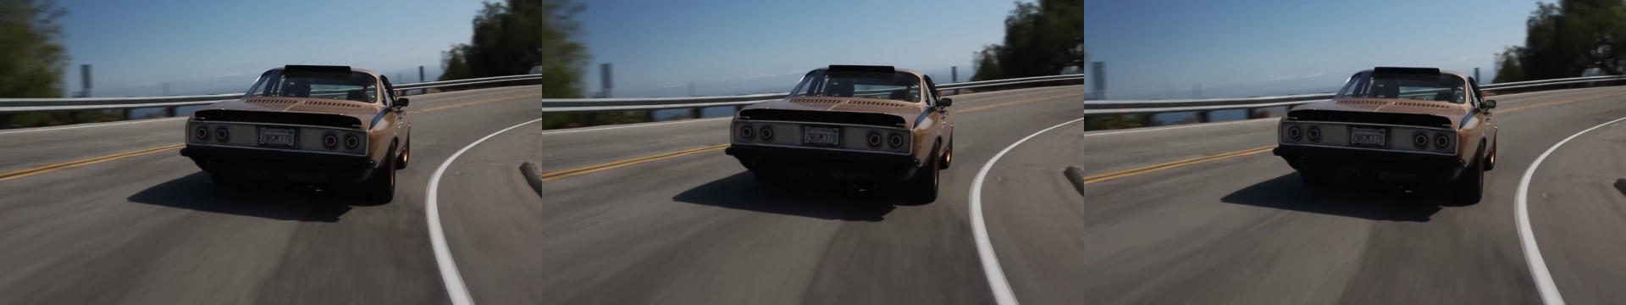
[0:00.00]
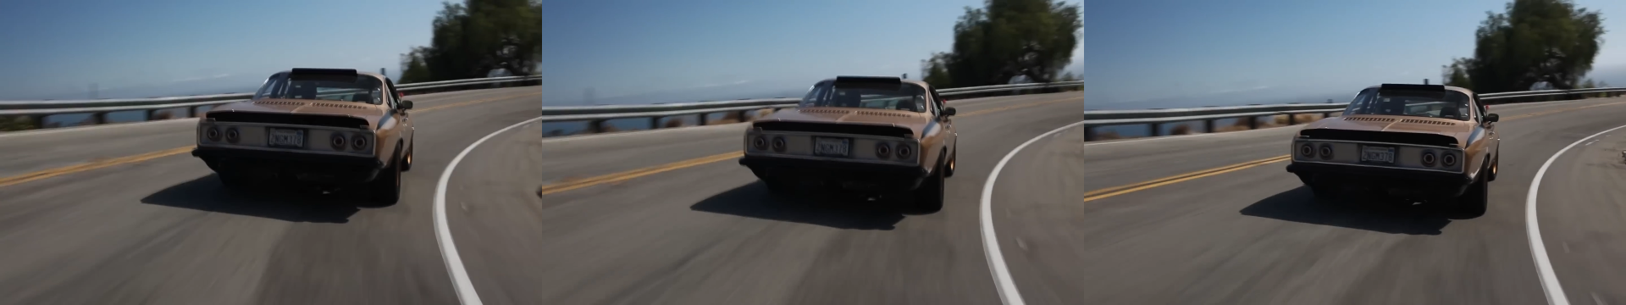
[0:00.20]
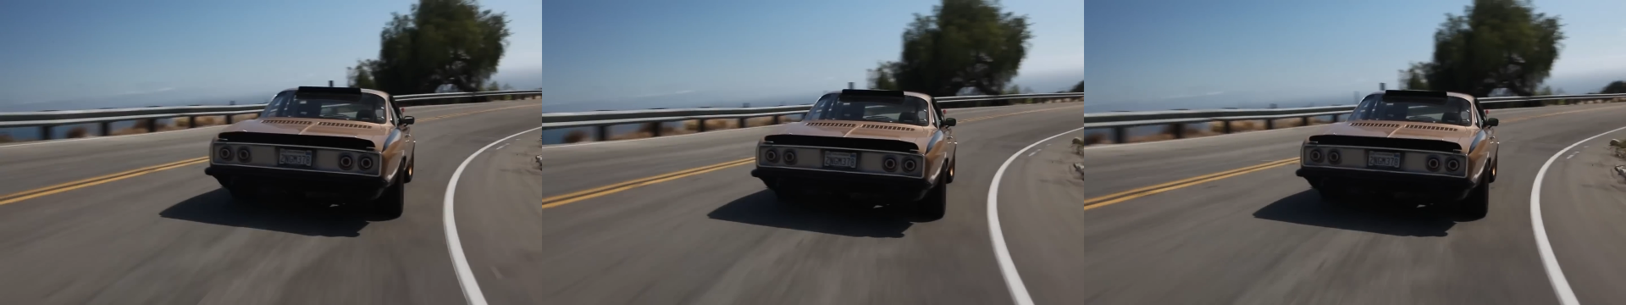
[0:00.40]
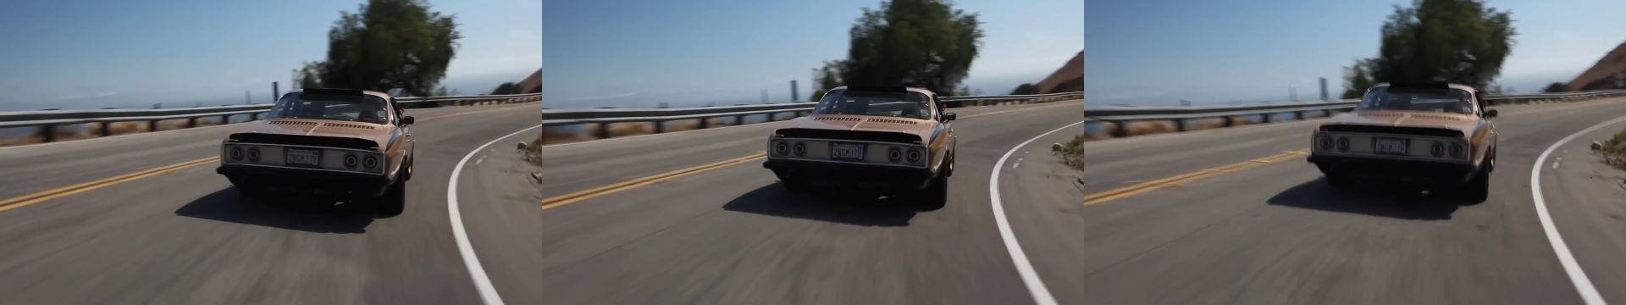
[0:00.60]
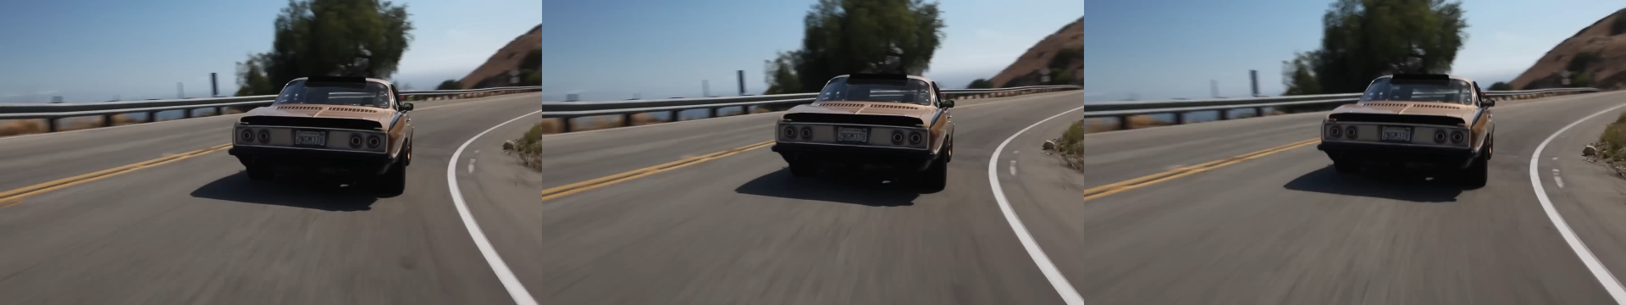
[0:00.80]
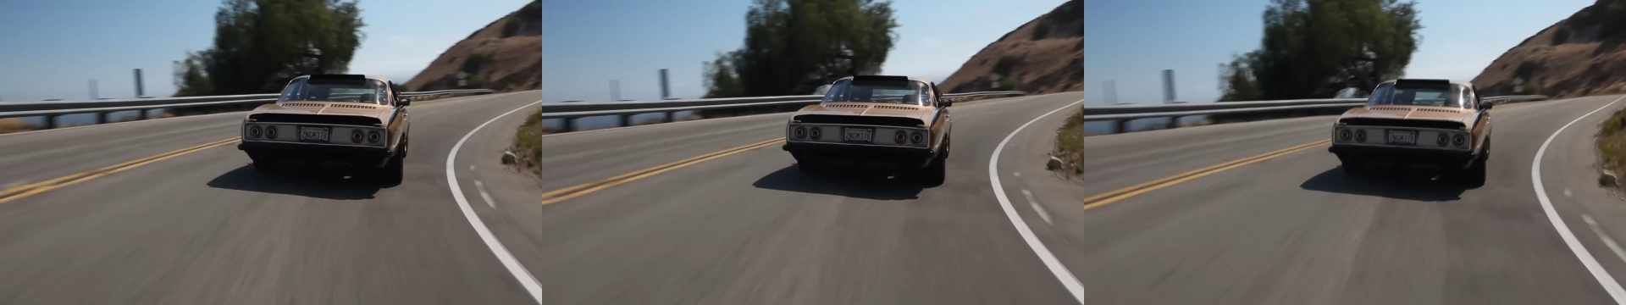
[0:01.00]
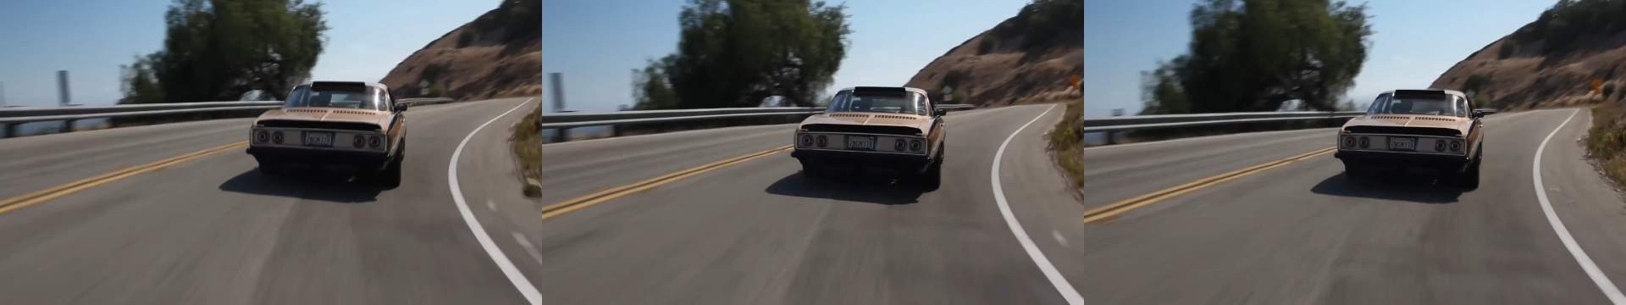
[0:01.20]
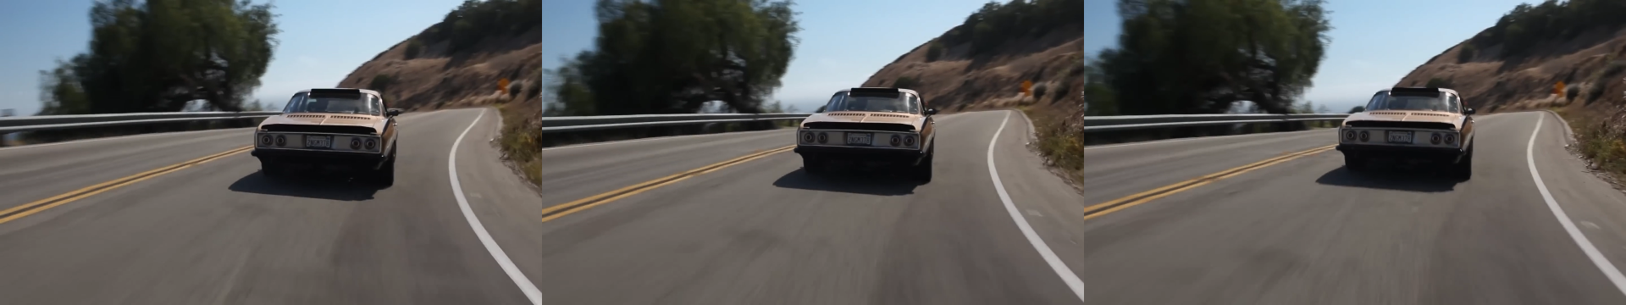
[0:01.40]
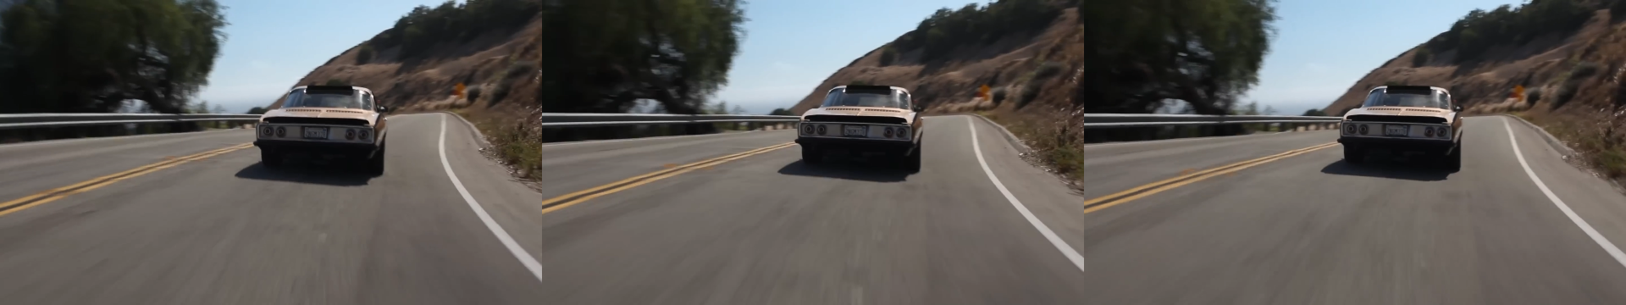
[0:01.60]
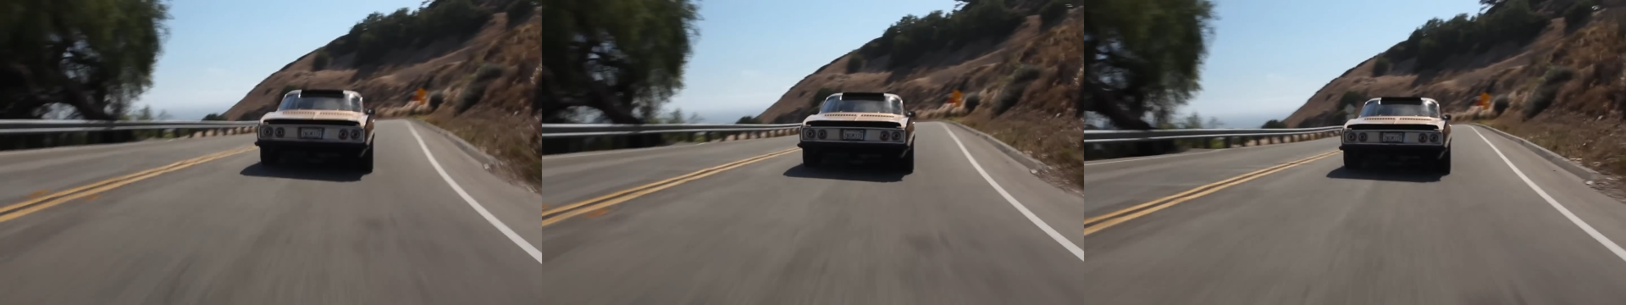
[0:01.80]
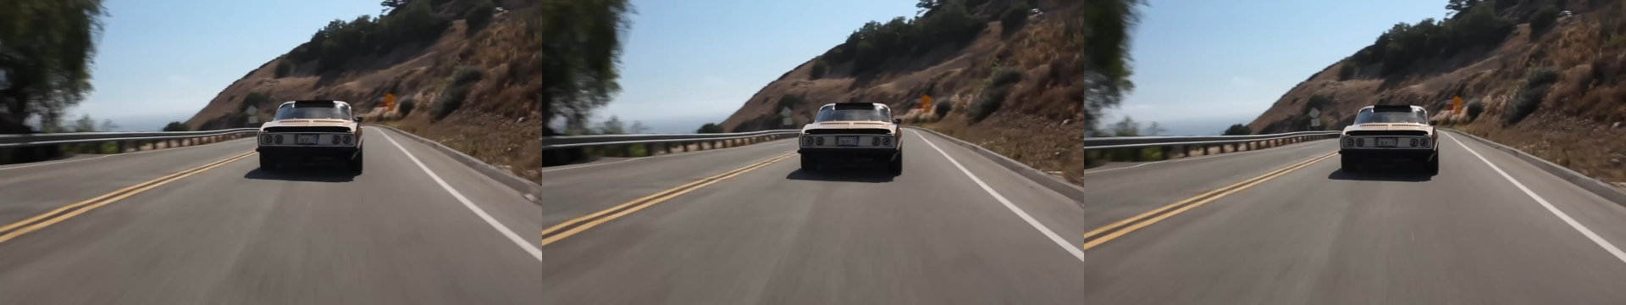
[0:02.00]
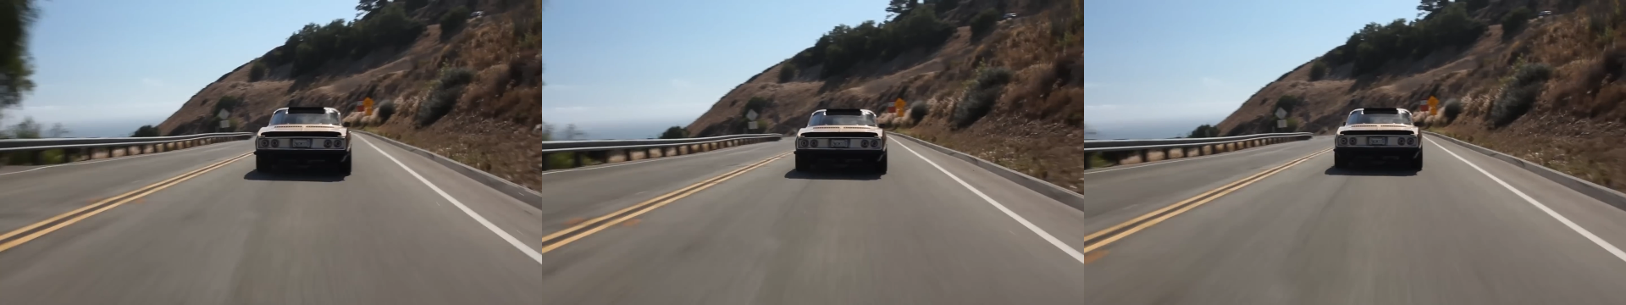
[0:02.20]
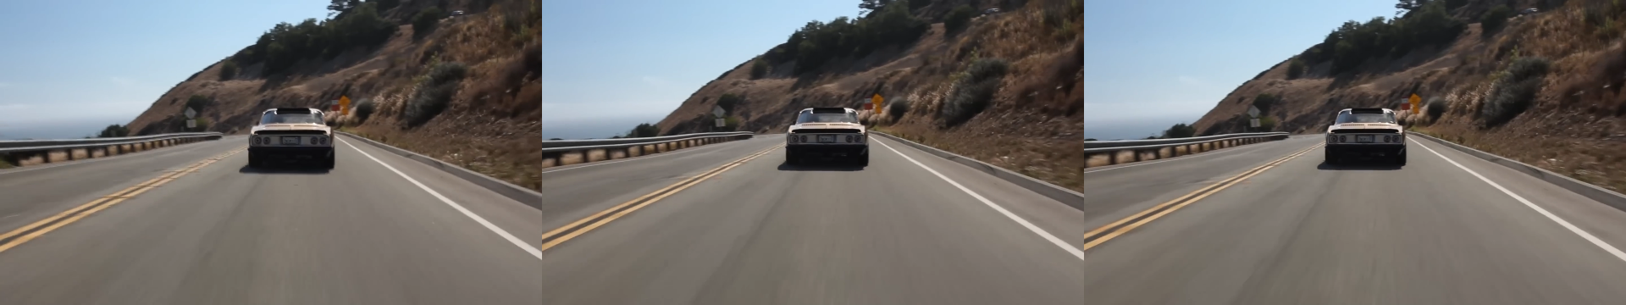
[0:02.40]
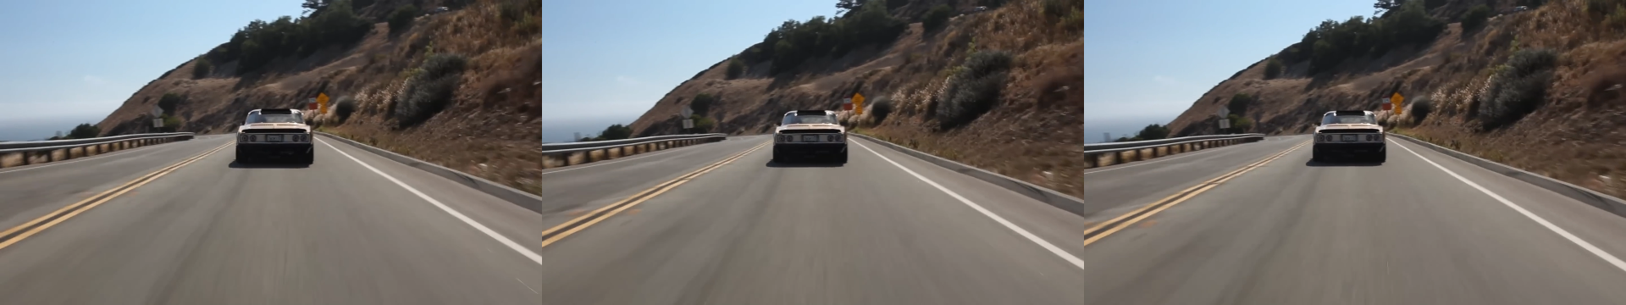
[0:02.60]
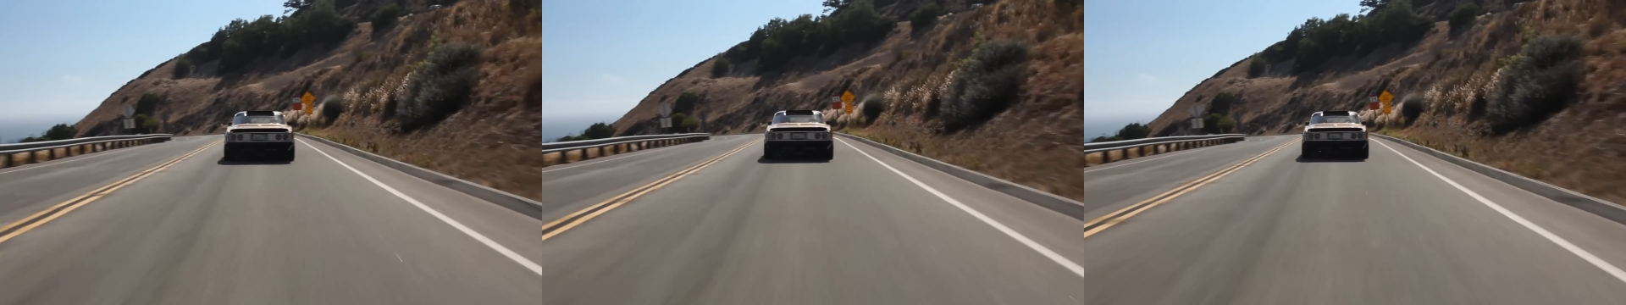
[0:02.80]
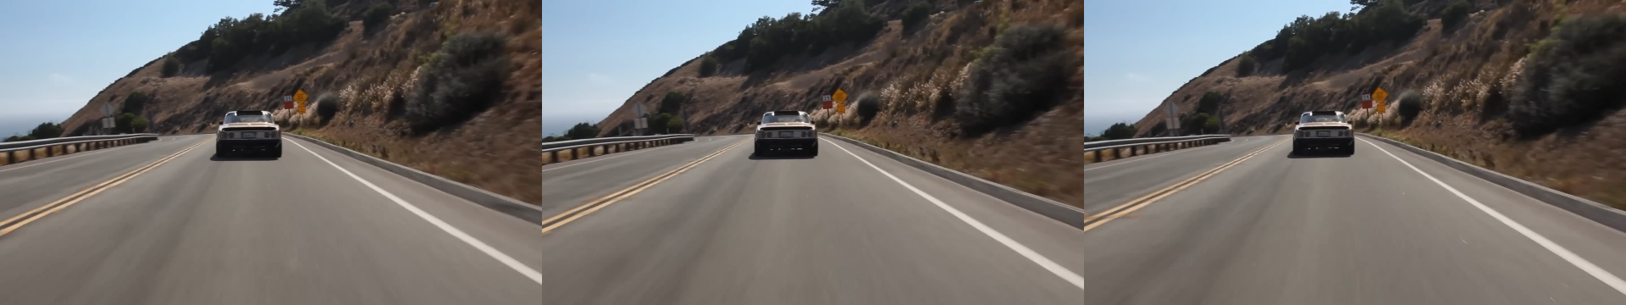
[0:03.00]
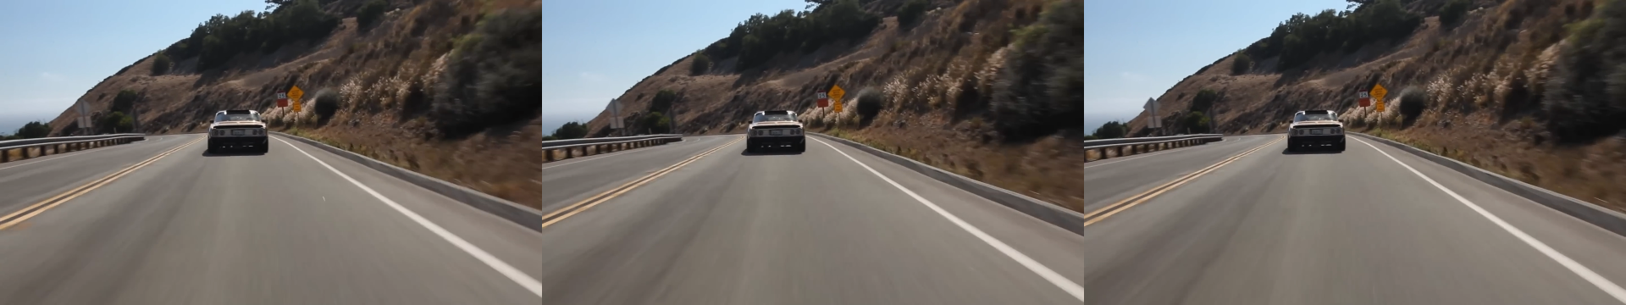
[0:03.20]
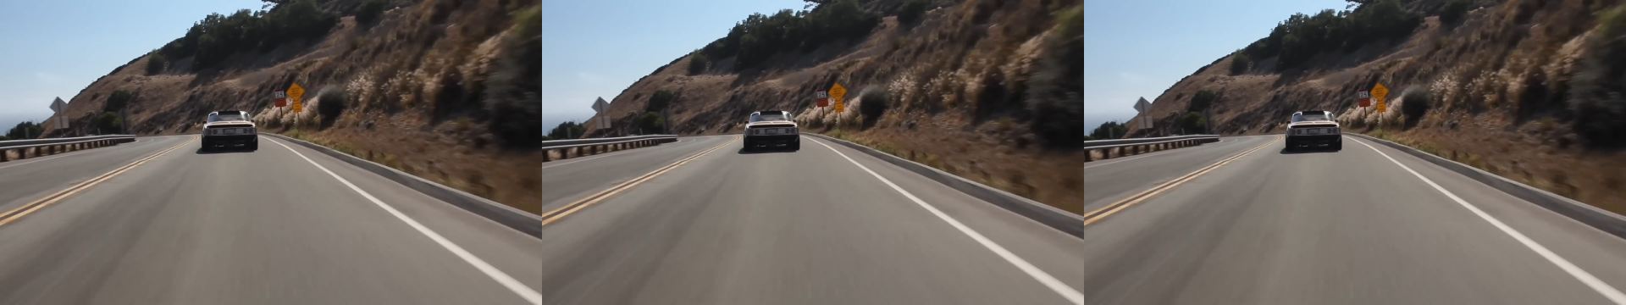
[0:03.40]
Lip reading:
[unreadable: no face in view]